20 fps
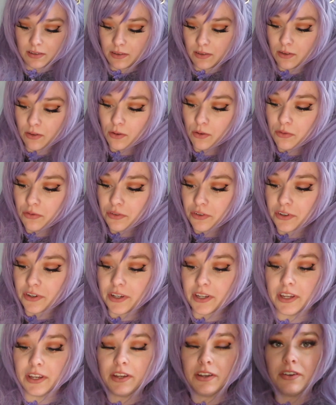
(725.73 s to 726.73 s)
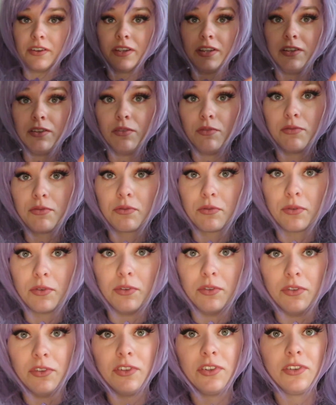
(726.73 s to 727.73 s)
over here in the
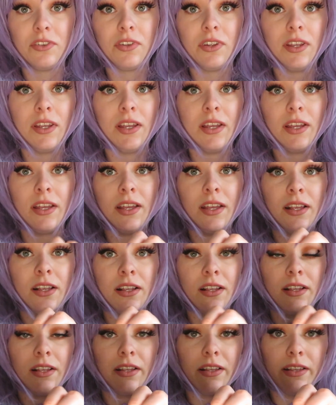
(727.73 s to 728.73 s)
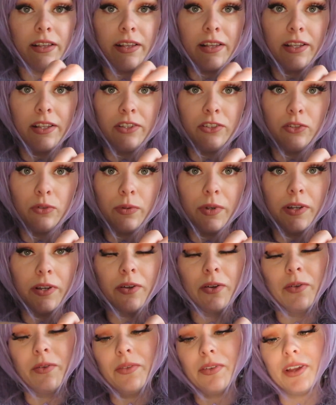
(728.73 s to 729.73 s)
front as
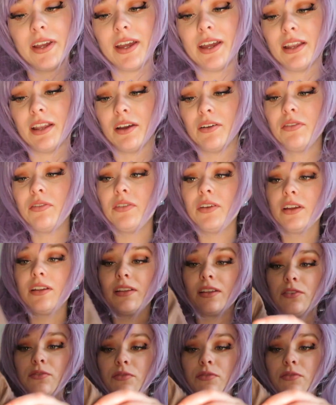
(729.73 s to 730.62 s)
well, and I think that's